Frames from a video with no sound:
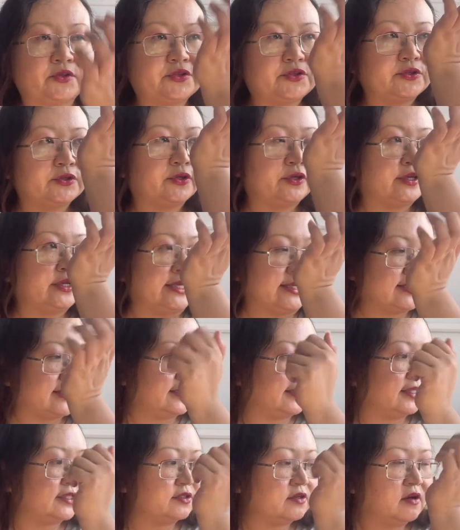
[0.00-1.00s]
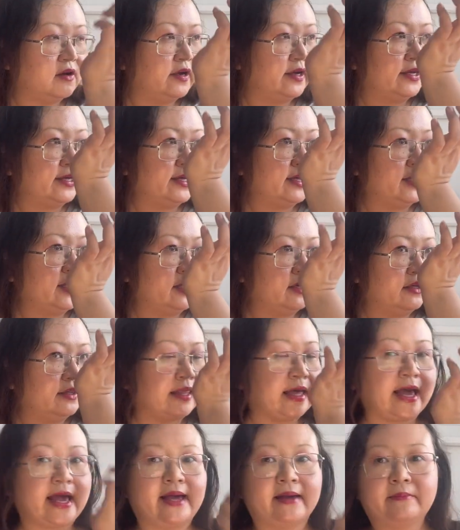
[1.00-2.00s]
sure, is it the tonka or
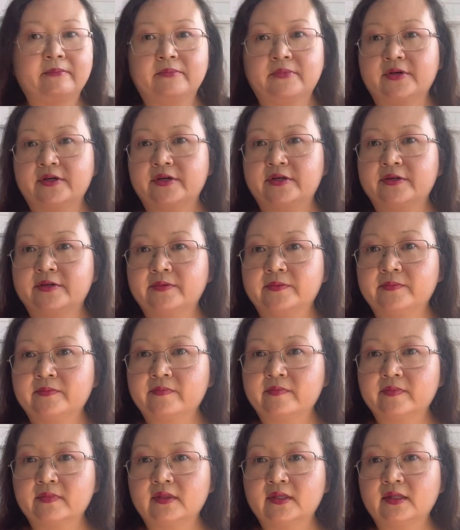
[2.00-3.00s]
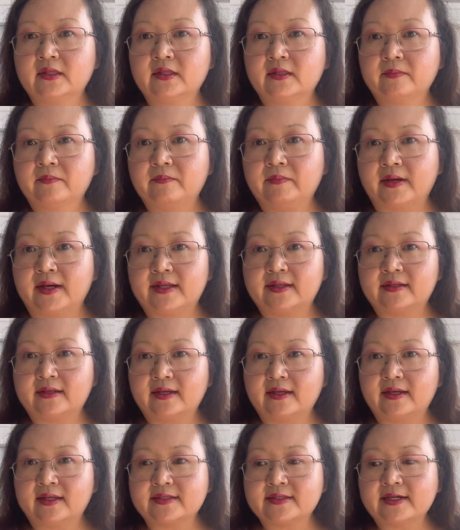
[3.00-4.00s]
the amber? But
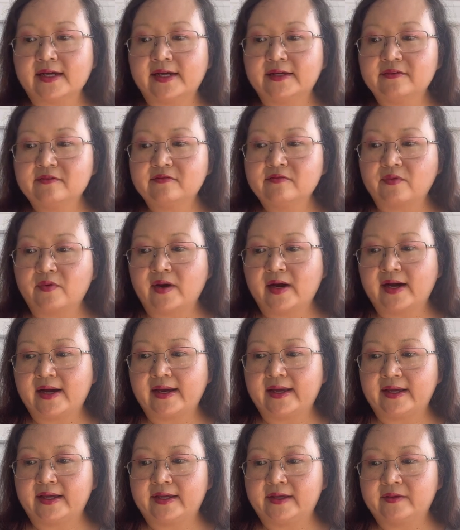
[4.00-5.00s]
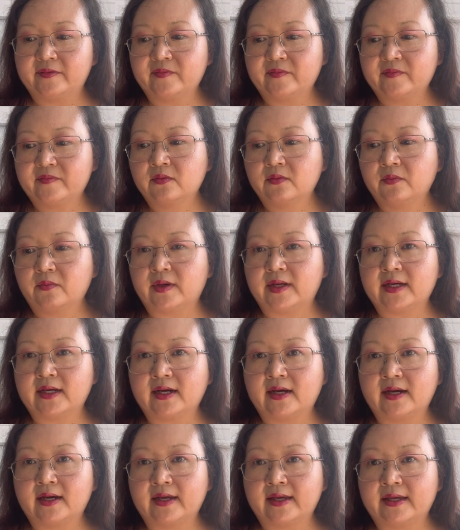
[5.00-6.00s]
it's kind of why when
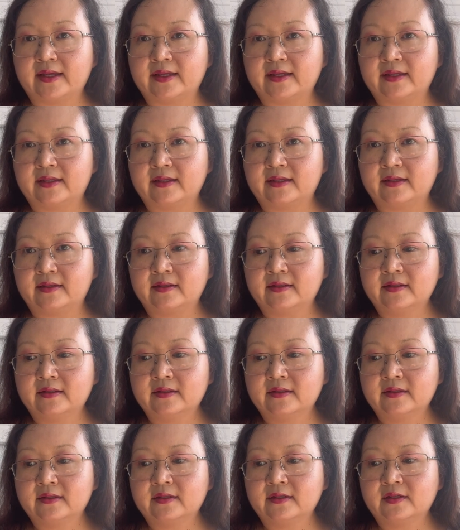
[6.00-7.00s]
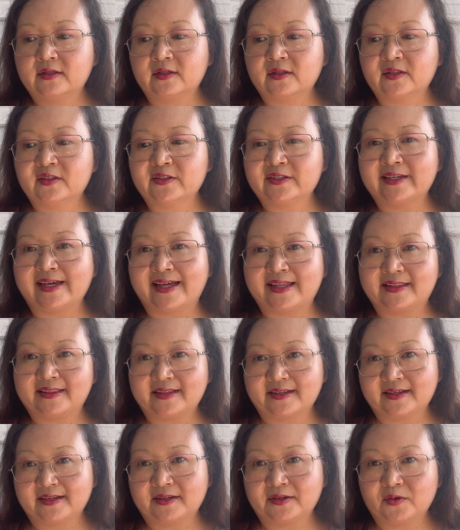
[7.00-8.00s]
I look at
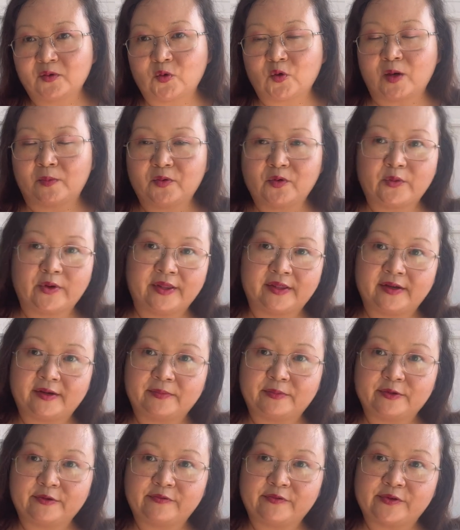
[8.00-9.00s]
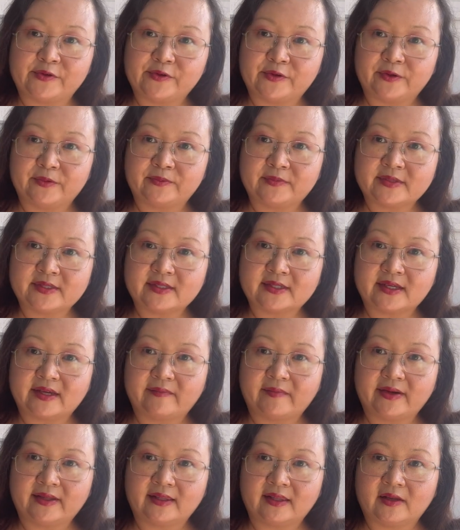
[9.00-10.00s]
the warmer weather perfumes,
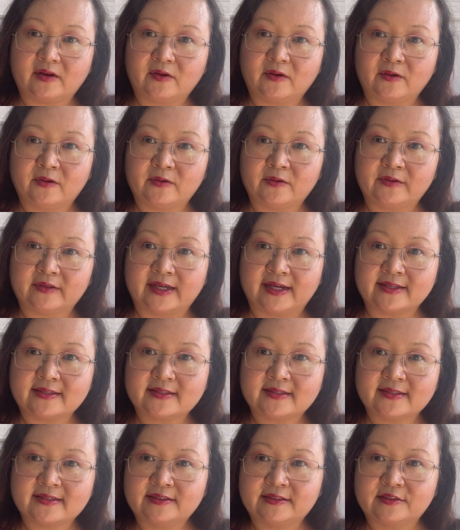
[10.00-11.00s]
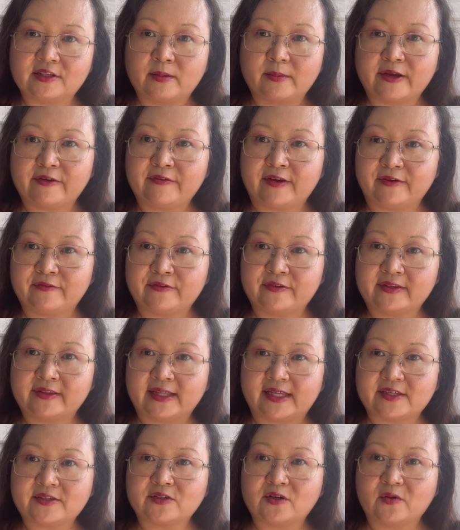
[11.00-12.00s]
I'm kind of like, oh, that's not my favorite.
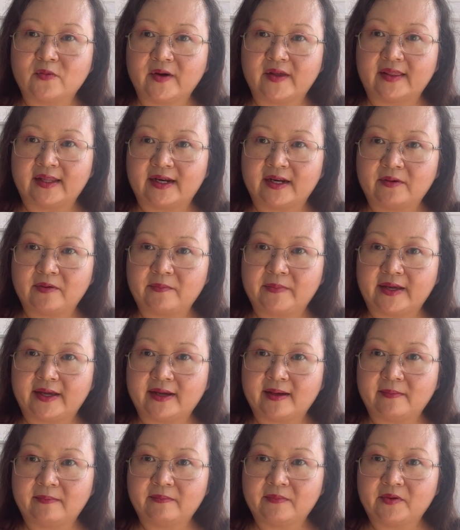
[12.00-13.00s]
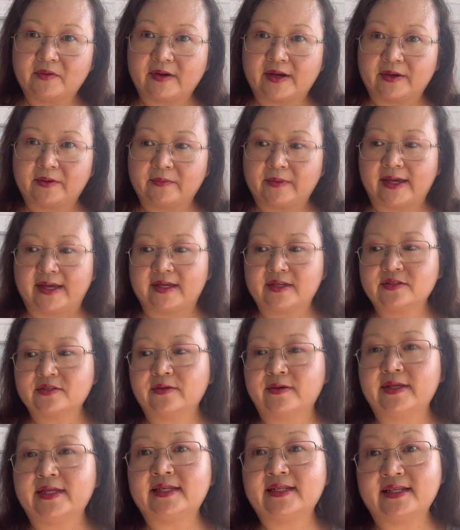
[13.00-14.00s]
That's not one that I will pick up right away.
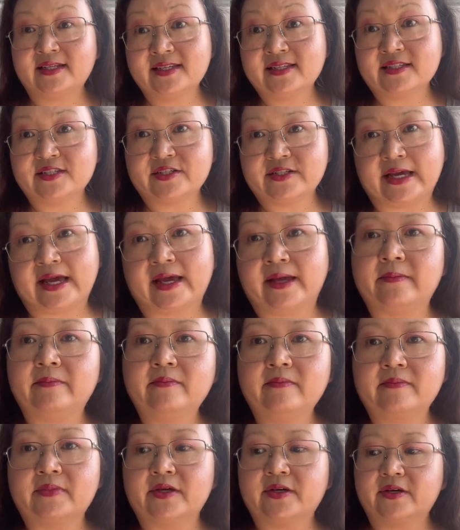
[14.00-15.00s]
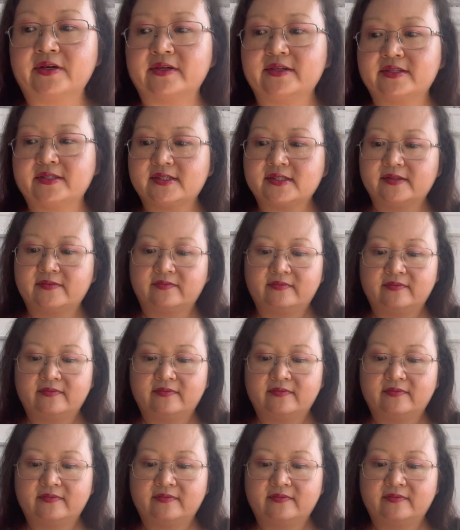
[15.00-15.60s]
So it is a shame because